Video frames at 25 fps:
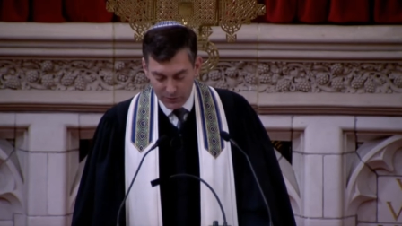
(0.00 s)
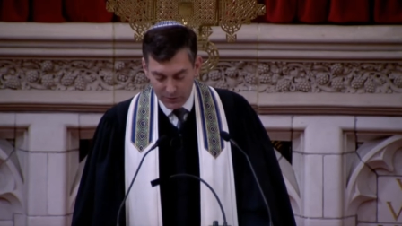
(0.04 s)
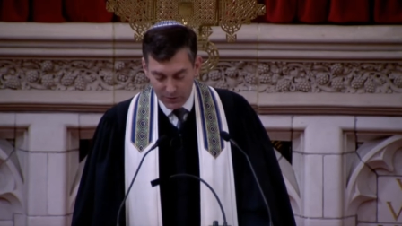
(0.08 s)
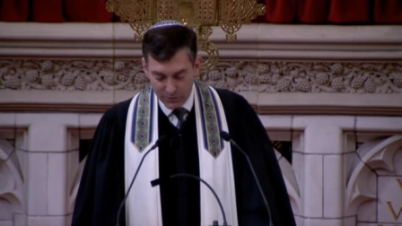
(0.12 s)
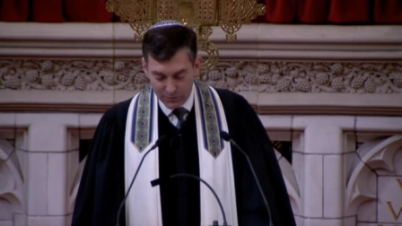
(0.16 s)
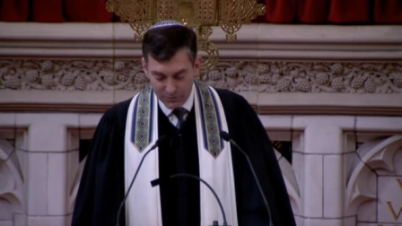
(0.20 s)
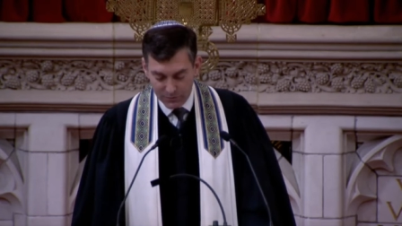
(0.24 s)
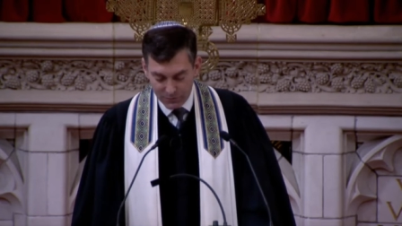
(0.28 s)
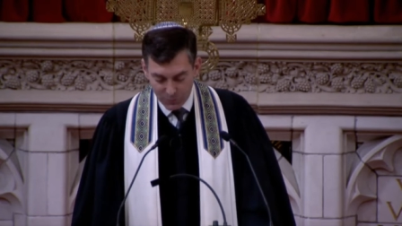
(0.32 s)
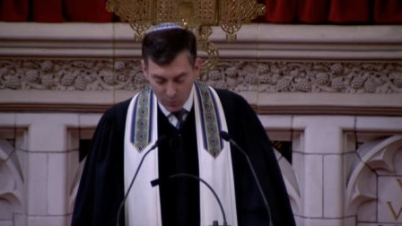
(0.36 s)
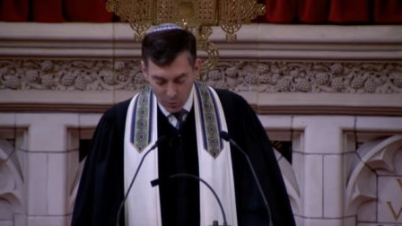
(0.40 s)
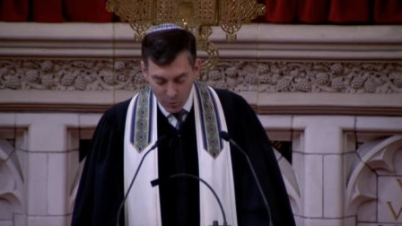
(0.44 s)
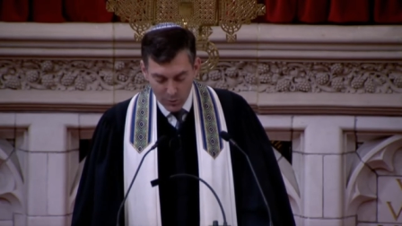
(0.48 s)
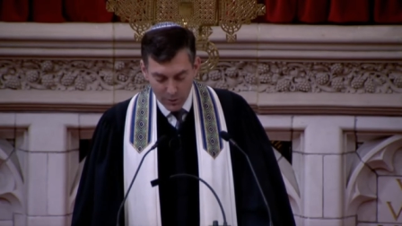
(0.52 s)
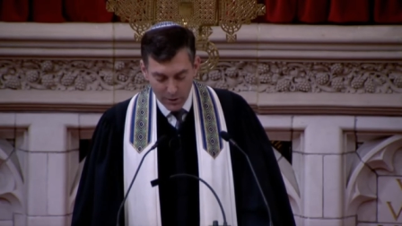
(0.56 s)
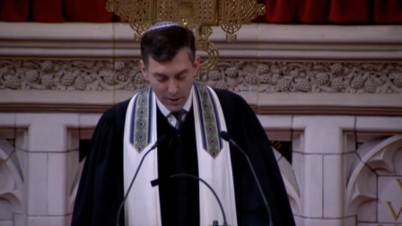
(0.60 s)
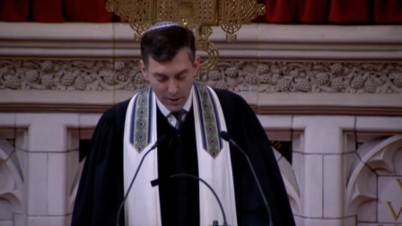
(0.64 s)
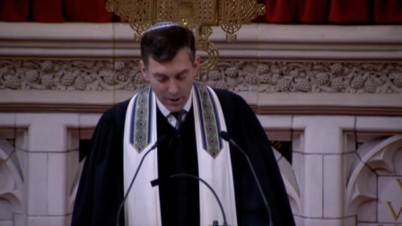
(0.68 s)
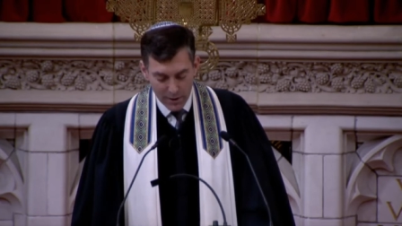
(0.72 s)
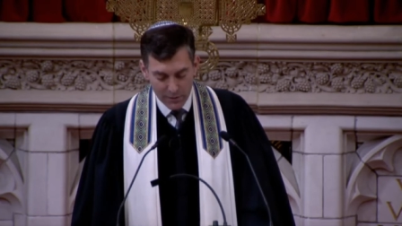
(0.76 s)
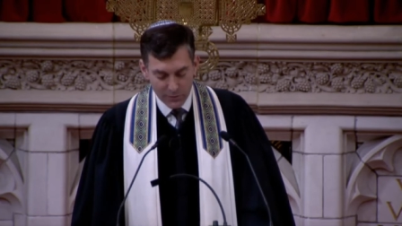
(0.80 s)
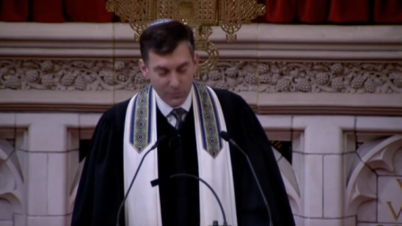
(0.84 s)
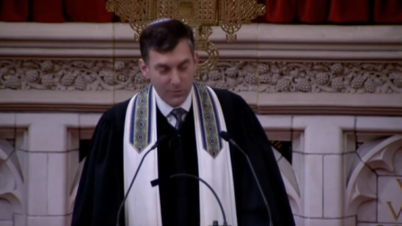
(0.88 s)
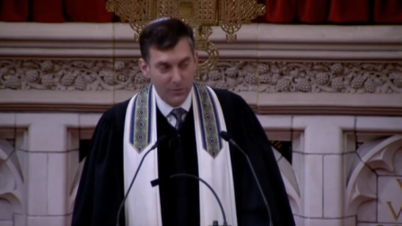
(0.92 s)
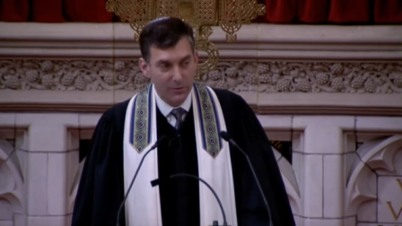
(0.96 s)
the
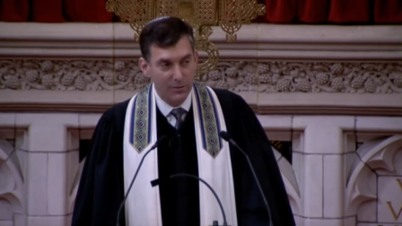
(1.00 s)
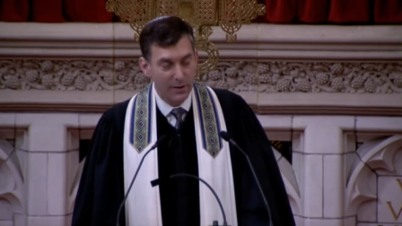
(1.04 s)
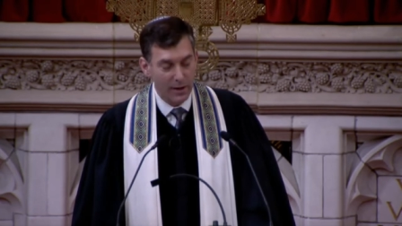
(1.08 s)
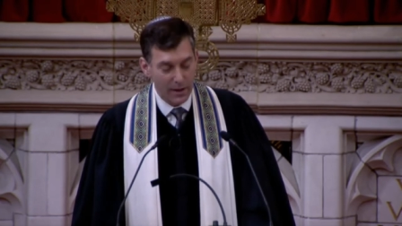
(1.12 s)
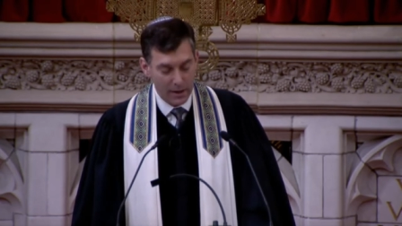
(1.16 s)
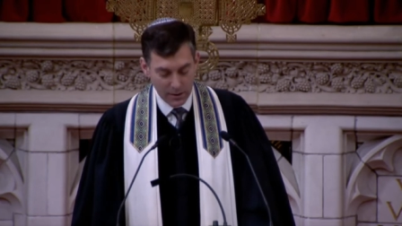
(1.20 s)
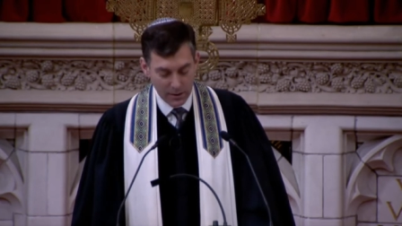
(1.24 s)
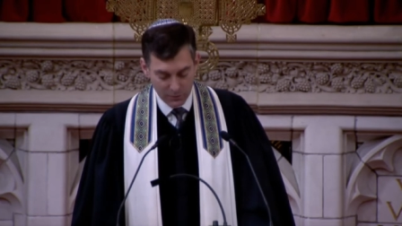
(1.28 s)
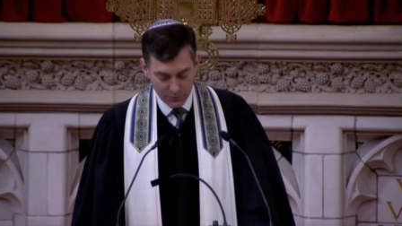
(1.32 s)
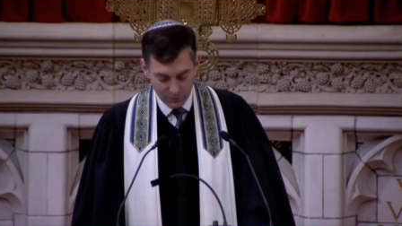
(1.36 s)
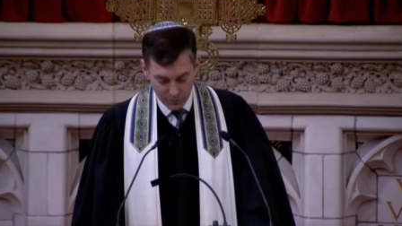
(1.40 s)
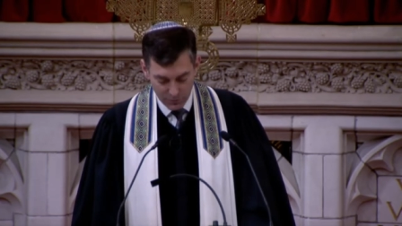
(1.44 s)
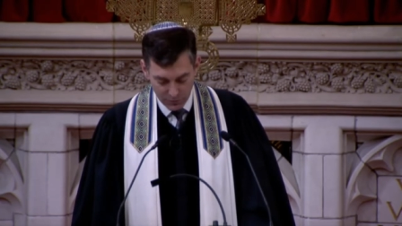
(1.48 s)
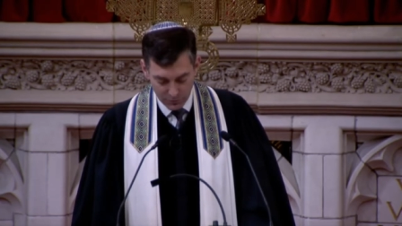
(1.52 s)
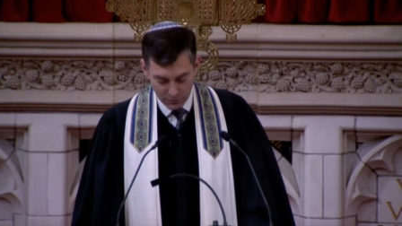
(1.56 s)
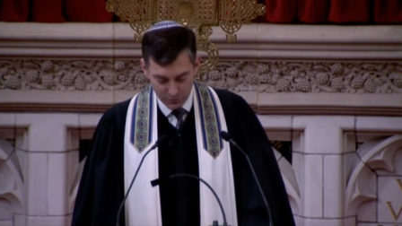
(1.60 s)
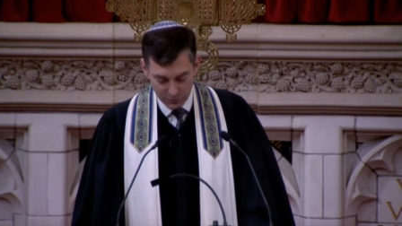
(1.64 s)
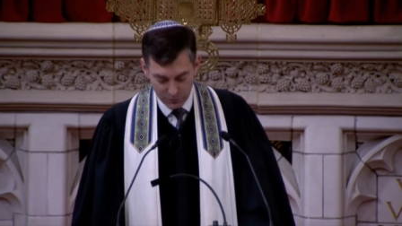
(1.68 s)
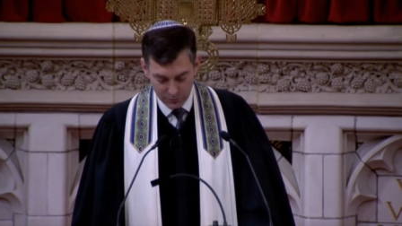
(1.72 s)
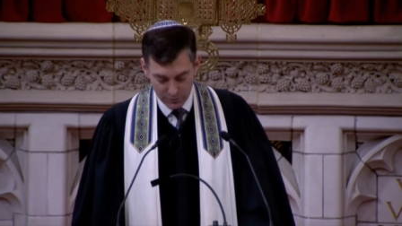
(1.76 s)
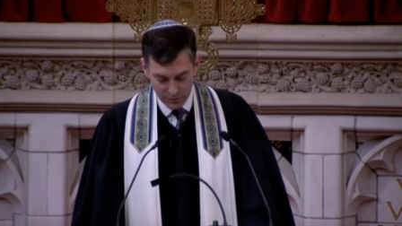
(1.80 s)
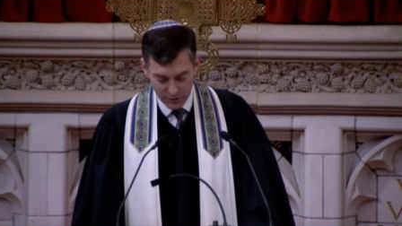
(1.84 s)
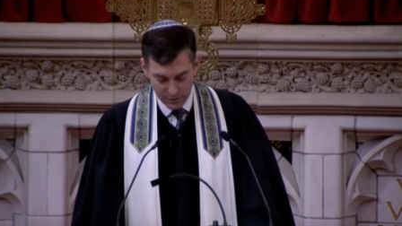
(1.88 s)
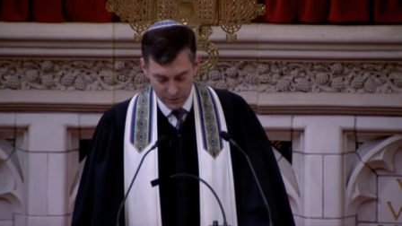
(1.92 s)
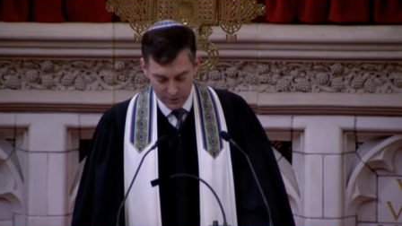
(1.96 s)
400th
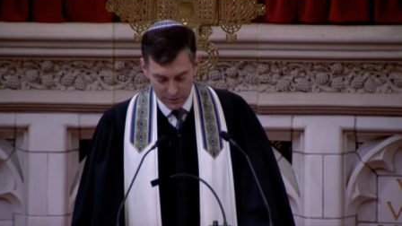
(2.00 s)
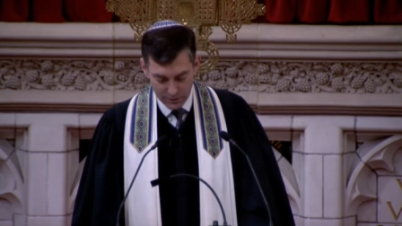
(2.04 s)
anniversary